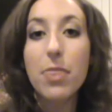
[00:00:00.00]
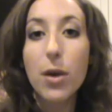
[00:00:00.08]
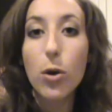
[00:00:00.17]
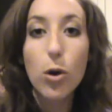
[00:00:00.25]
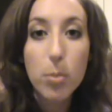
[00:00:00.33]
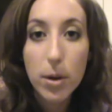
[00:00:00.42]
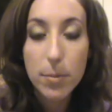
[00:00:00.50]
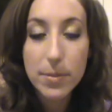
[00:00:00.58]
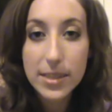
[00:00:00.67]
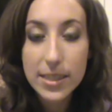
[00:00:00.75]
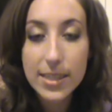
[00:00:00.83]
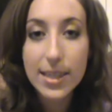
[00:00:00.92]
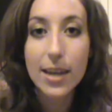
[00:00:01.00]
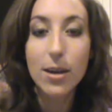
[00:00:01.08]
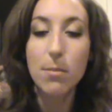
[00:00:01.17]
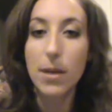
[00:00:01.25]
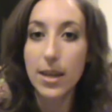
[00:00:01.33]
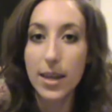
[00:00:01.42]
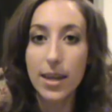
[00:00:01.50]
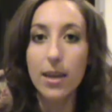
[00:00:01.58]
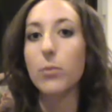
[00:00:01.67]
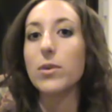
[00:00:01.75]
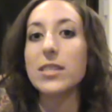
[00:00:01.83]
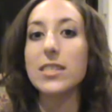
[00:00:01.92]
The whole purpose is that you're making
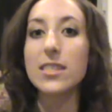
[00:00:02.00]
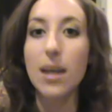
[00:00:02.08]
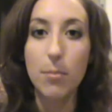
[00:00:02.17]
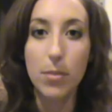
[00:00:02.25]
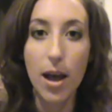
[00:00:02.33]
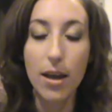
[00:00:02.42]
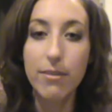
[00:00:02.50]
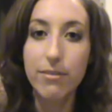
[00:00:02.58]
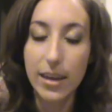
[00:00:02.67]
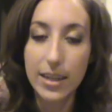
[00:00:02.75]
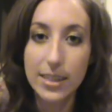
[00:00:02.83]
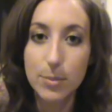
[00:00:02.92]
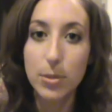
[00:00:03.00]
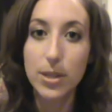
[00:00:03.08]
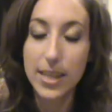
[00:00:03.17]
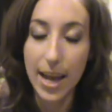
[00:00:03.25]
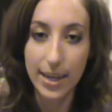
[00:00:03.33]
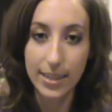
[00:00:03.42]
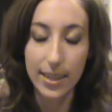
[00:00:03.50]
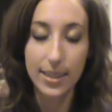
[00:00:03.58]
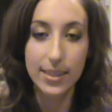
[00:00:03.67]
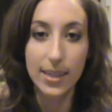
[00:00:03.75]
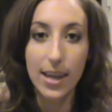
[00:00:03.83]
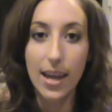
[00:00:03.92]
it with sunblock, face
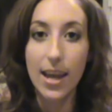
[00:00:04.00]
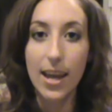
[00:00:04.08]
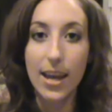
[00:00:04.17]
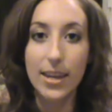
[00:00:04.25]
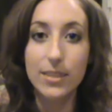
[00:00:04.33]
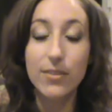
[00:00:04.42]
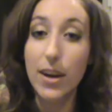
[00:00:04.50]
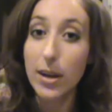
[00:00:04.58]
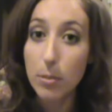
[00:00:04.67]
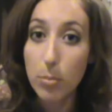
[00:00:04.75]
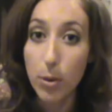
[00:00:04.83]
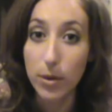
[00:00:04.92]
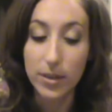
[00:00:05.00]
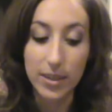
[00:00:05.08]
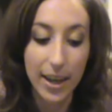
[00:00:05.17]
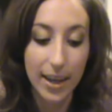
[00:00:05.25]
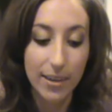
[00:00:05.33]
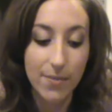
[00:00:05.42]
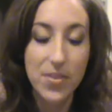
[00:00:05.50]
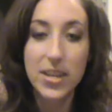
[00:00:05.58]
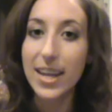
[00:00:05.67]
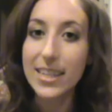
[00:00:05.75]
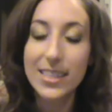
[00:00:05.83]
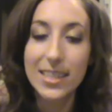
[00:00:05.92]
protectant. It's very important. And the
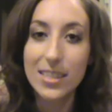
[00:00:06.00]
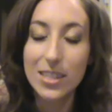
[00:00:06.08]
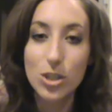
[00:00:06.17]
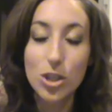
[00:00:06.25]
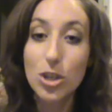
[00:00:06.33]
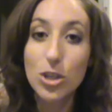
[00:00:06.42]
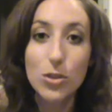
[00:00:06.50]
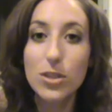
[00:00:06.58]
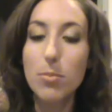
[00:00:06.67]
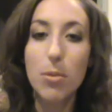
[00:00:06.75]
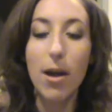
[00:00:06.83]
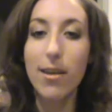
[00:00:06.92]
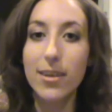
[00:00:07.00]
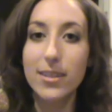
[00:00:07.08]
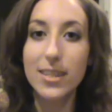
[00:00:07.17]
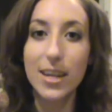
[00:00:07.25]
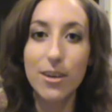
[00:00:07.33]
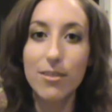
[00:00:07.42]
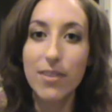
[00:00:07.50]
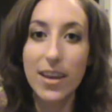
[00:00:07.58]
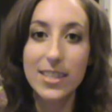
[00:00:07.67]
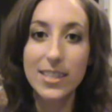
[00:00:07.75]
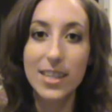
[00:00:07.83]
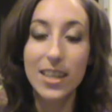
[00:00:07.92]
nice thing is you can use the products that your
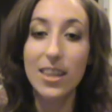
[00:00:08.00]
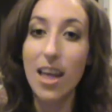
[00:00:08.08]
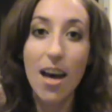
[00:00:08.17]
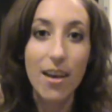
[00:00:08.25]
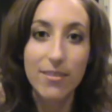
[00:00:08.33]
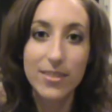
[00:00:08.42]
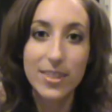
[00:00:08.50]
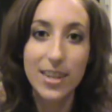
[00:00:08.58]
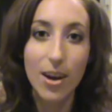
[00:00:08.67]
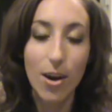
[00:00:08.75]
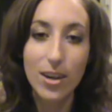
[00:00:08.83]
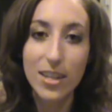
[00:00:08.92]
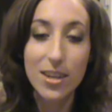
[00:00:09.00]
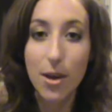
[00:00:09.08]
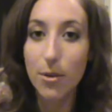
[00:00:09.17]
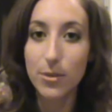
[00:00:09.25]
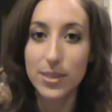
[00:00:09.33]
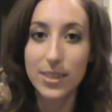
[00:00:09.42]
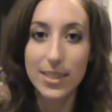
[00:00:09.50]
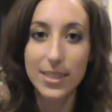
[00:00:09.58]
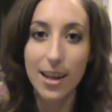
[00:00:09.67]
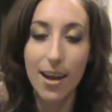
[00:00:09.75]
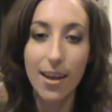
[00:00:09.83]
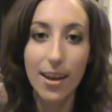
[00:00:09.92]
face loves, that already knows. It's
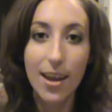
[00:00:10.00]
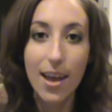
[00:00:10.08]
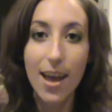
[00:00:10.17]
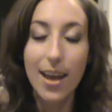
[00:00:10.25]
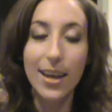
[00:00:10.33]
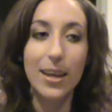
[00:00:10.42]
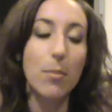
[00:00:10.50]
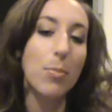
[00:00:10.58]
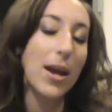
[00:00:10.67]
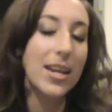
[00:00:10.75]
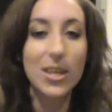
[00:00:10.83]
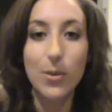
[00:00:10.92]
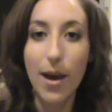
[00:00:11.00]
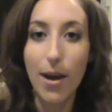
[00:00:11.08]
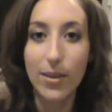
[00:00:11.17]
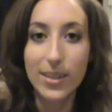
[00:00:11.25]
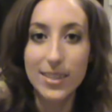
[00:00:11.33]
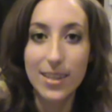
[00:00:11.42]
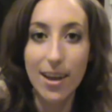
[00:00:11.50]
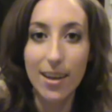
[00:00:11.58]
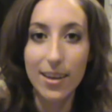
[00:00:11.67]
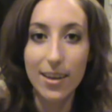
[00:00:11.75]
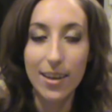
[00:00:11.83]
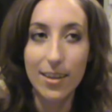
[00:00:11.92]
not gonna break you out. It's not
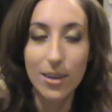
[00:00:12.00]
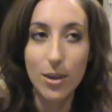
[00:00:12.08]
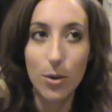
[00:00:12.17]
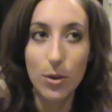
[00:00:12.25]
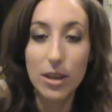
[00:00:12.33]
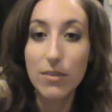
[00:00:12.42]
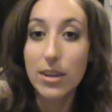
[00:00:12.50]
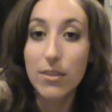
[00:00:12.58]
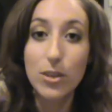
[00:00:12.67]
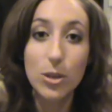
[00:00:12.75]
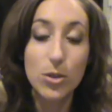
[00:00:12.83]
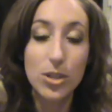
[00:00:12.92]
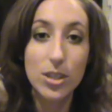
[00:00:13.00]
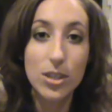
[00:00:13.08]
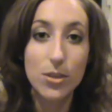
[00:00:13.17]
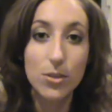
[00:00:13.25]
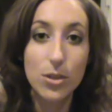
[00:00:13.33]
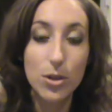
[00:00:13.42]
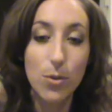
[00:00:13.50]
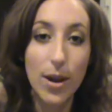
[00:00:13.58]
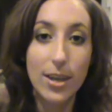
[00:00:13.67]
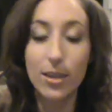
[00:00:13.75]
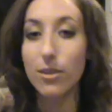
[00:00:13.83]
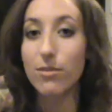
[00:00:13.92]
gonna, you know, even if you just use your
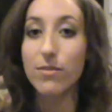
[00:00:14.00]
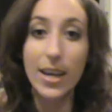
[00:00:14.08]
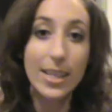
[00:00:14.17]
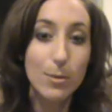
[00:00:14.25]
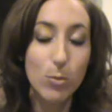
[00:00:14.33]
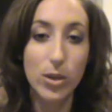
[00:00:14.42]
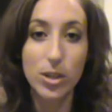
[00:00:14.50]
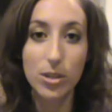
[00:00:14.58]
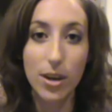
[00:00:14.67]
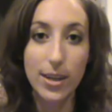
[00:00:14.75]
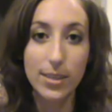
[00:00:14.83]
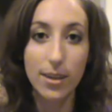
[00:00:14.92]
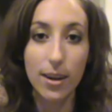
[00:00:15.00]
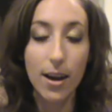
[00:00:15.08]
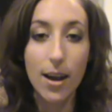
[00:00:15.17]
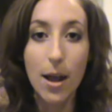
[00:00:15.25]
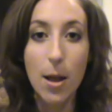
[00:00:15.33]
regular face moisturizer,